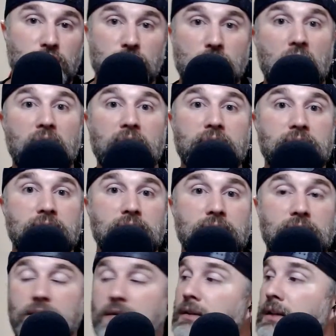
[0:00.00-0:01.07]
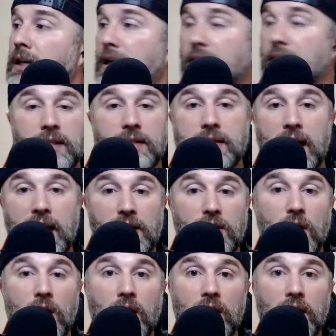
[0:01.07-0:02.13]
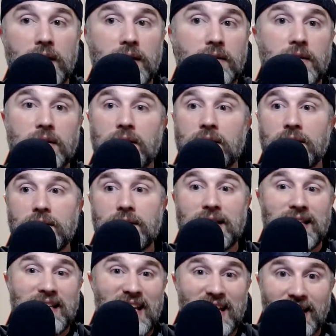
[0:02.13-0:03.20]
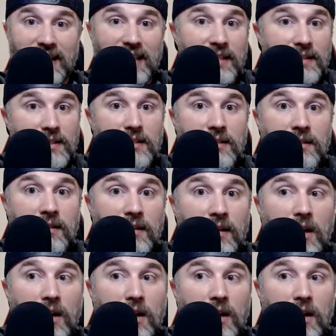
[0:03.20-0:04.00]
the Giants to take on the Yankees.